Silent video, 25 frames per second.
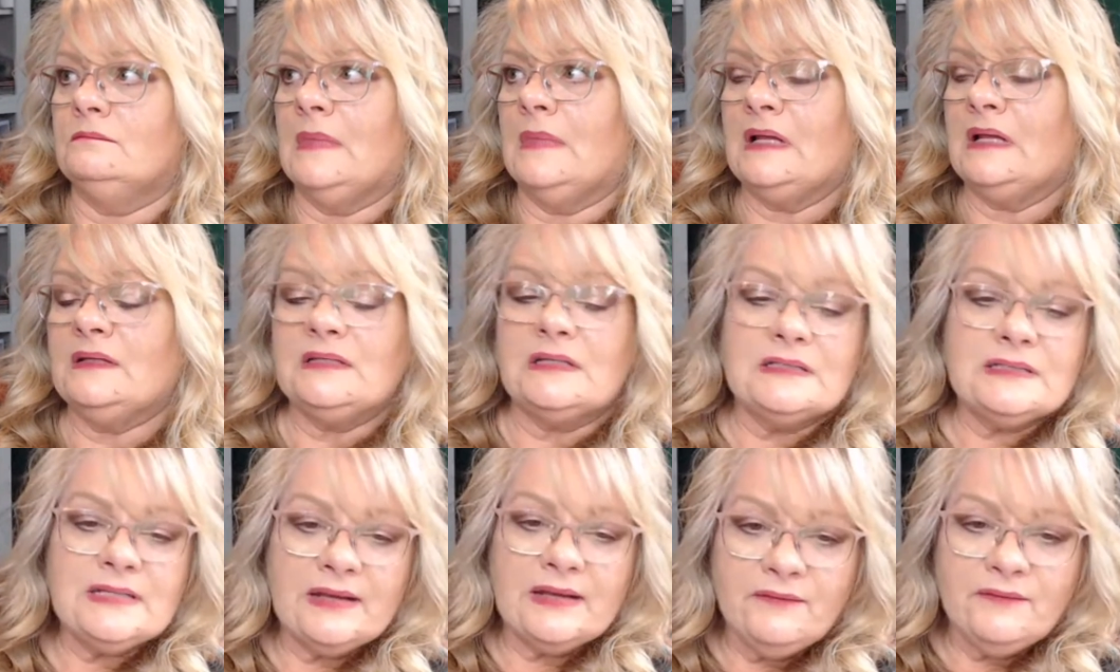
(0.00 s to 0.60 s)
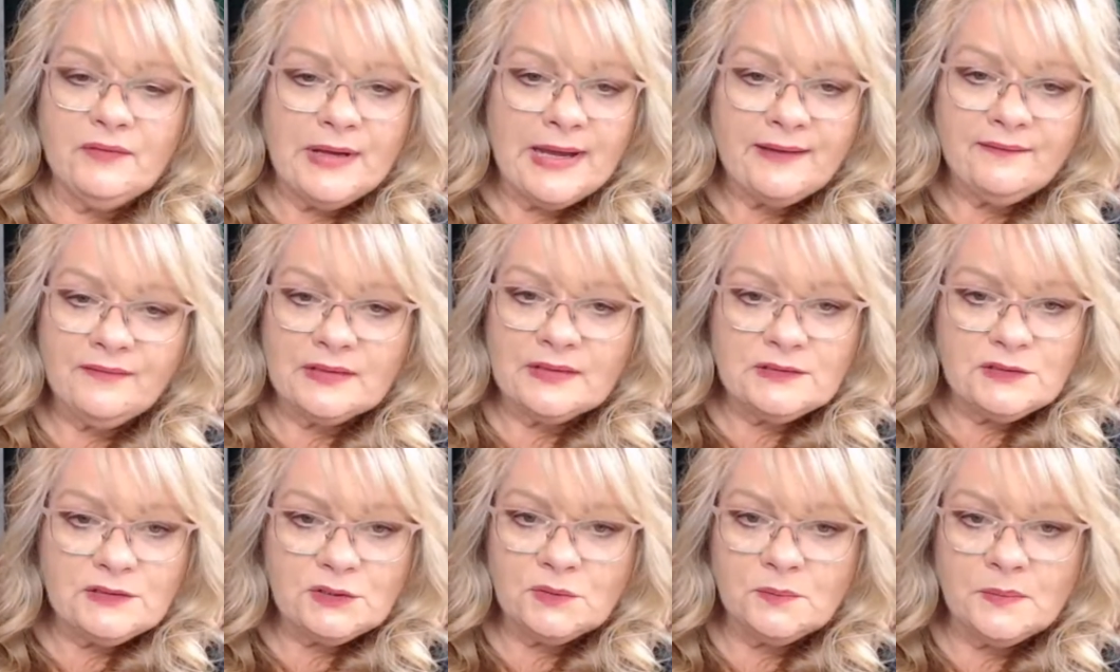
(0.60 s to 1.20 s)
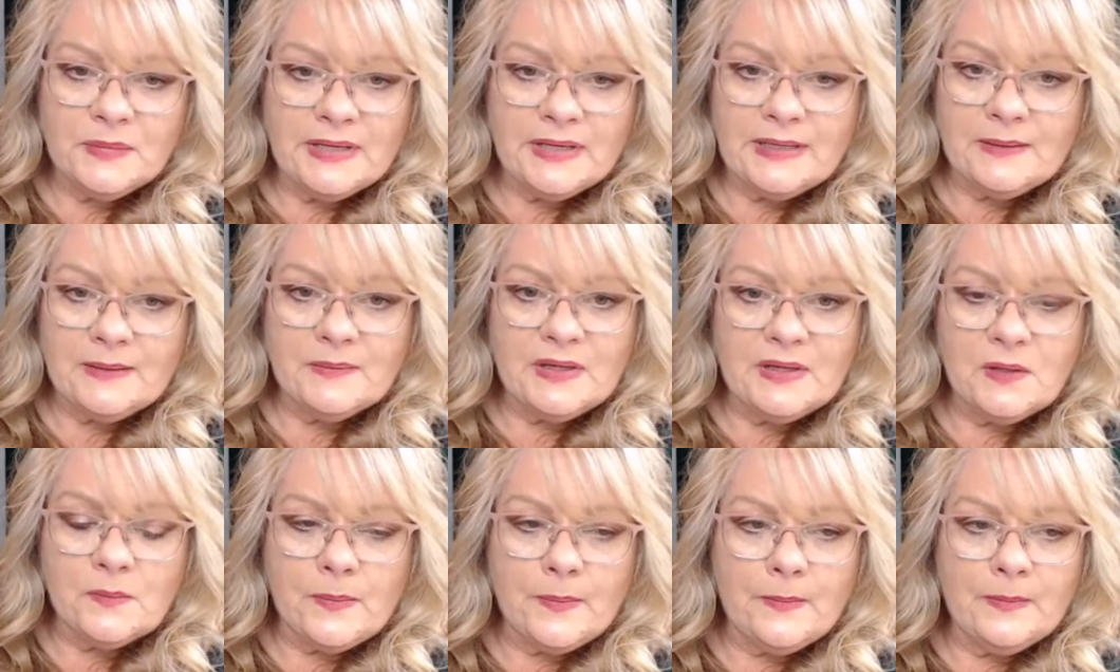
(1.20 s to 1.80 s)
I was going to say, if you have the TubeBuddy,
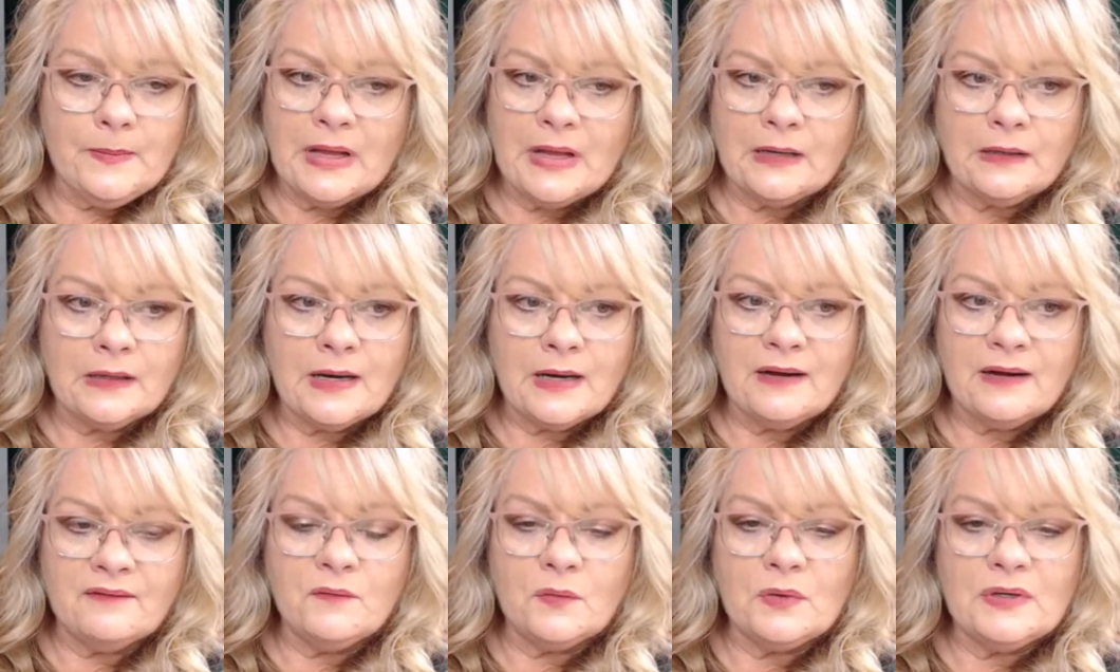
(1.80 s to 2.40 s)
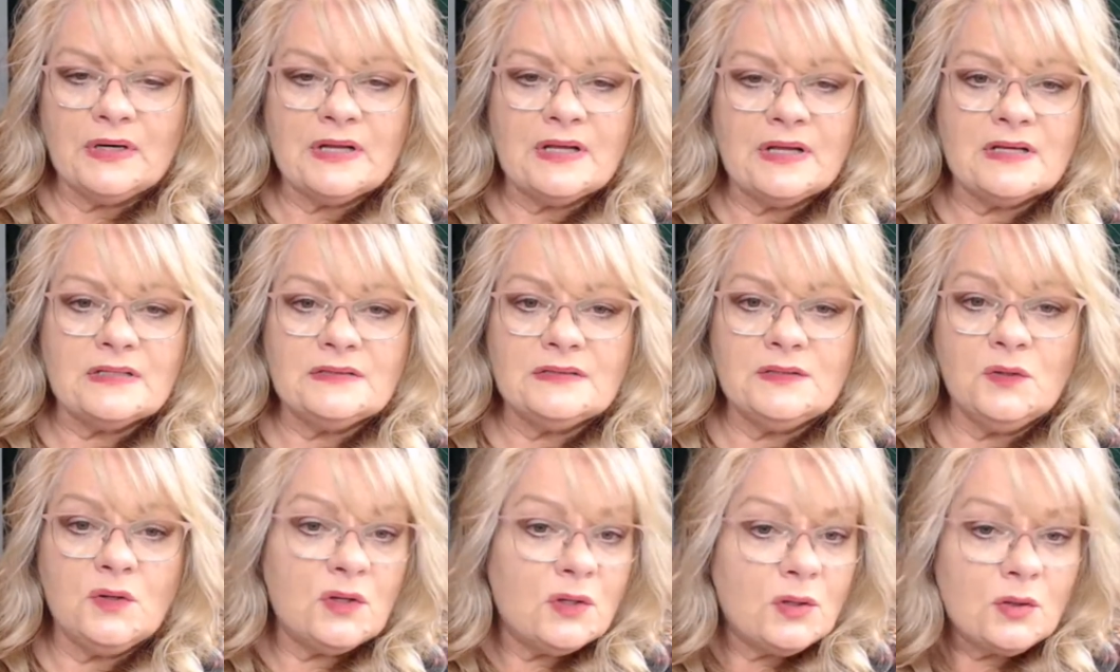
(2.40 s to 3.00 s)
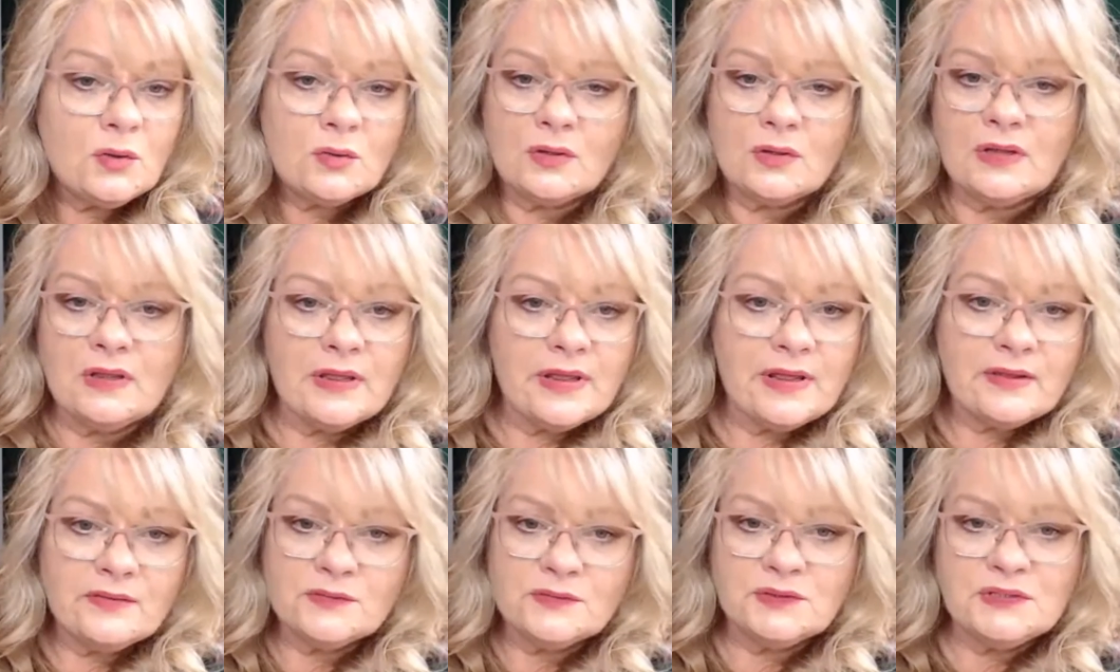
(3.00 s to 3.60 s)
but not everyone does, you can go to
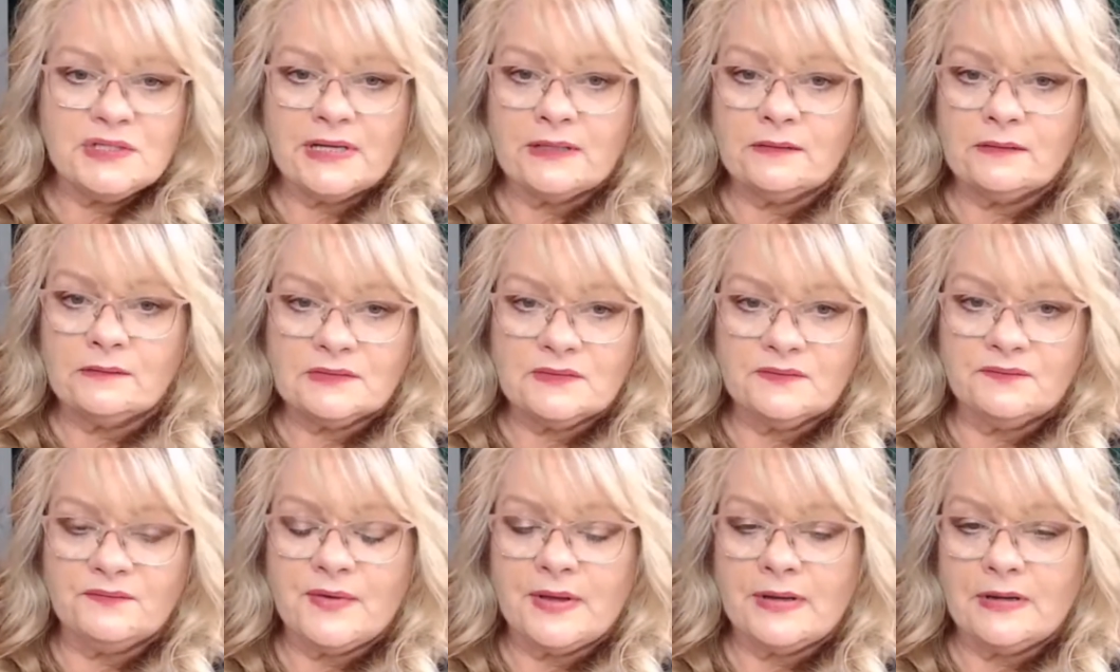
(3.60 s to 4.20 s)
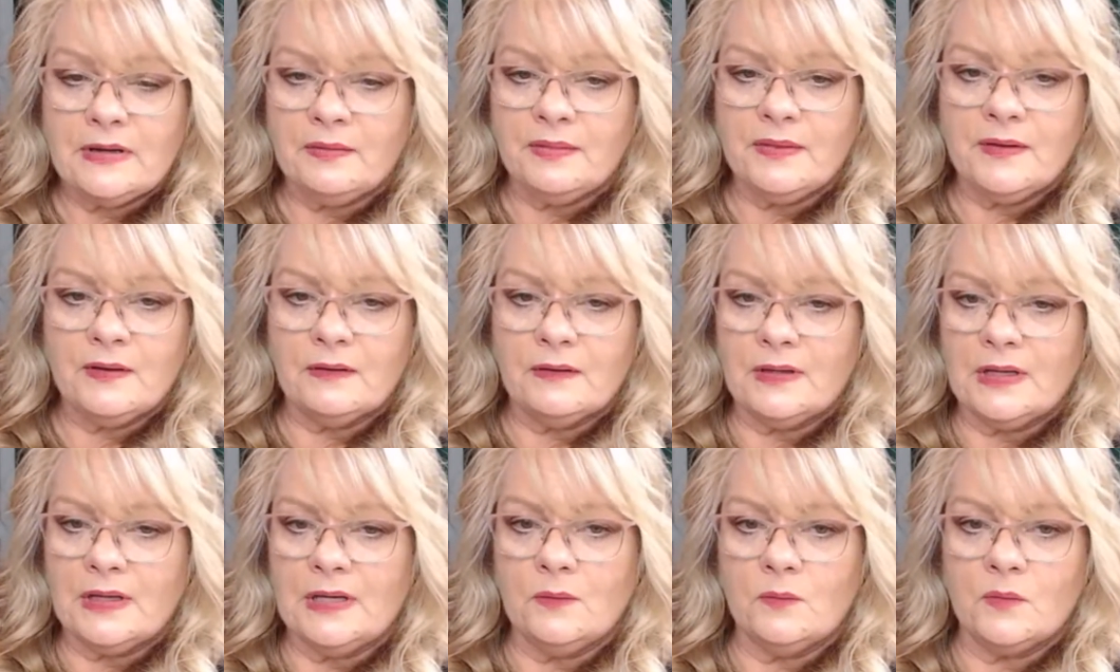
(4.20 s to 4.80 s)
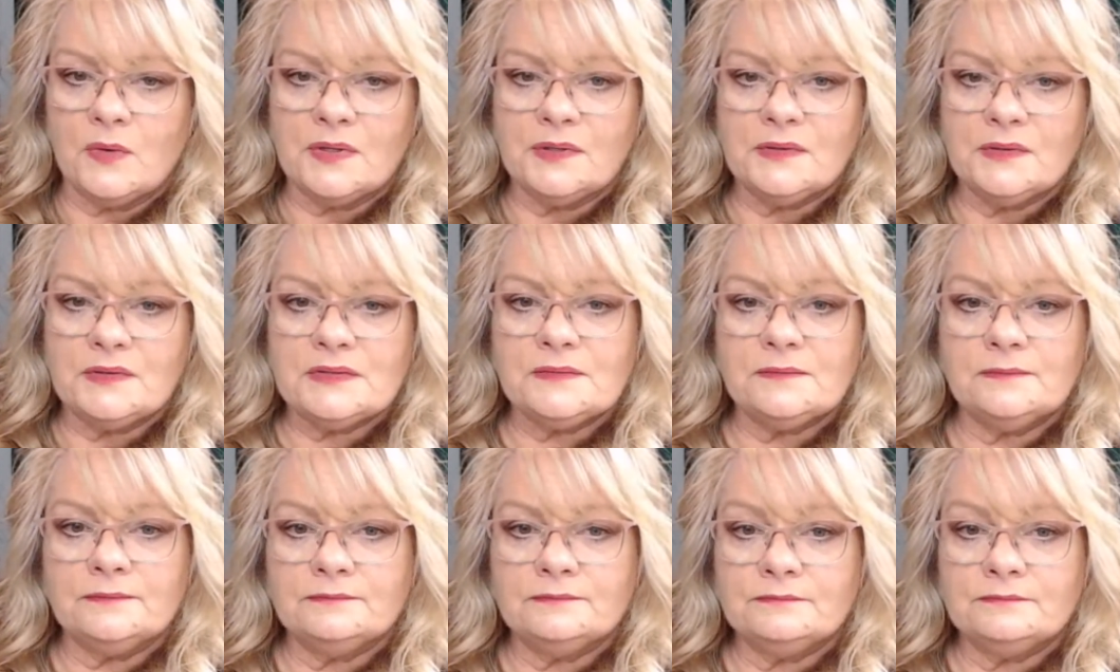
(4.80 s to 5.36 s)
the other channels and find out their keywords.